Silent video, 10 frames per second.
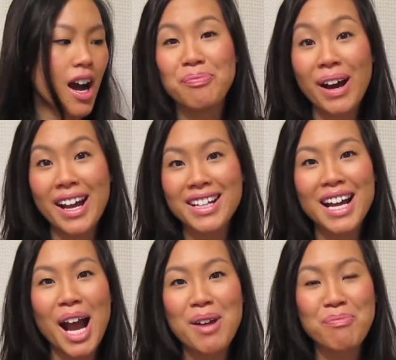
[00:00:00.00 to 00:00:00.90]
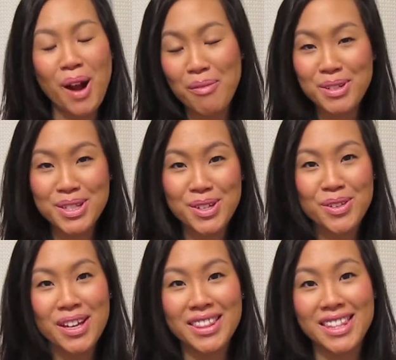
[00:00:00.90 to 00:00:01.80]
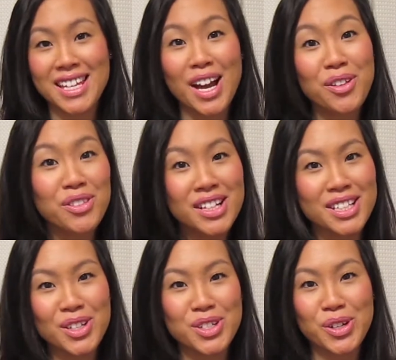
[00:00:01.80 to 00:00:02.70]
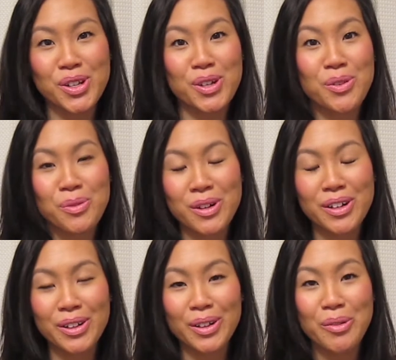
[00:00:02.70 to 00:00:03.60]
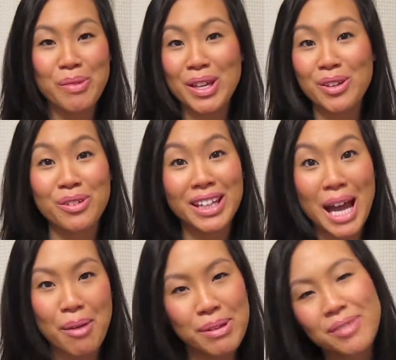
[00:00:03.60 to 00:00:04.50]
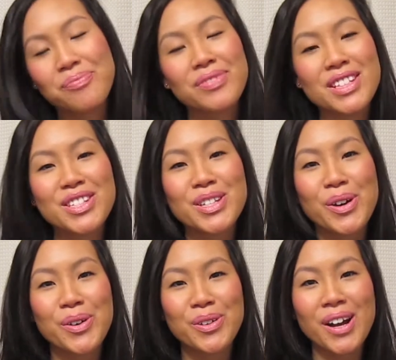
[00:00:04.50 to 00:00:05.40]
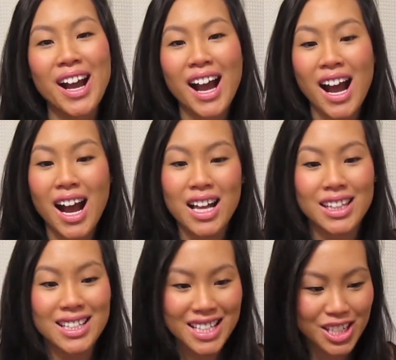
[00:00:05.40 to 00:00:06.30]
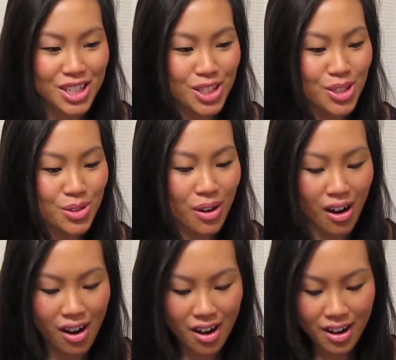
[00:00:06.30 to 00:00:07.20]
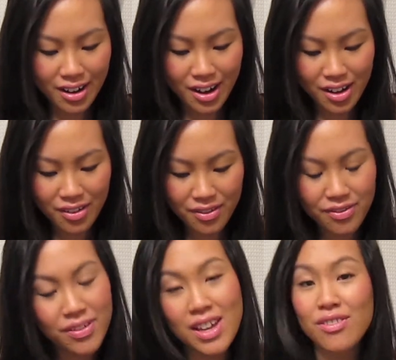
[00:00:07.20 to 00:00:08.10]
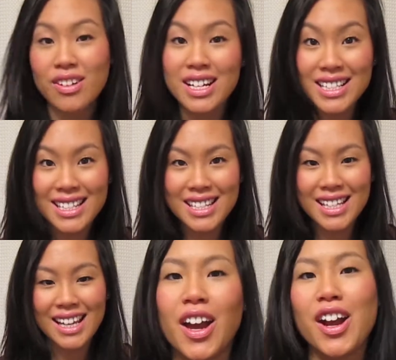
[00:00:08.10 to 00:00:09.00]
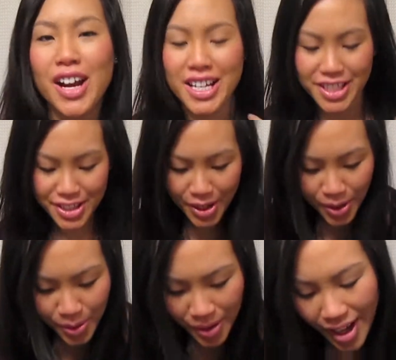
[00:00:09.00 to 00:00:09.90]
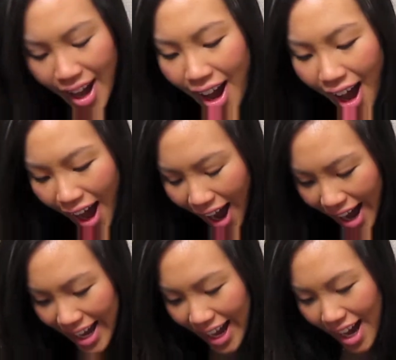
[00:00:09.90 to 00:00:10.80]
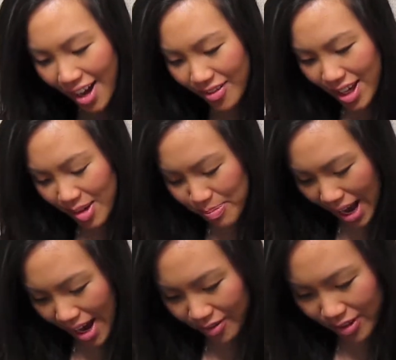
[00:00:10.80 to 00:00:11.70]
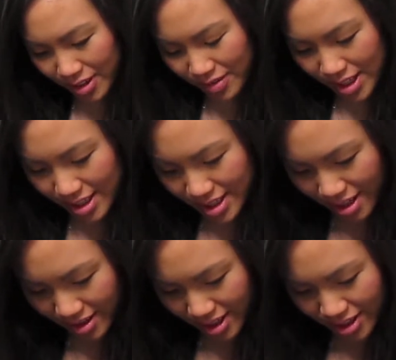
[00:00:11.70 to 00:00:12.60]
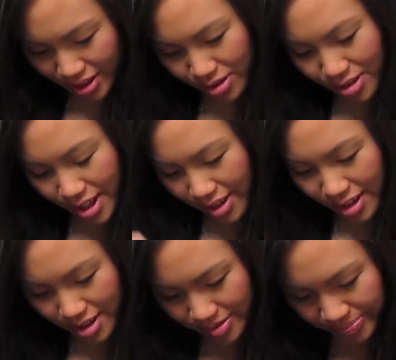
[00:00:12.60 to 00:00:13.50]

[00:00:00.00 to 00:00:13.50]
But I promise you that the other things that I'll show you will make you really happy. So let's get to our favorites. Alright, so I have a bag full of things here that I just like threw together.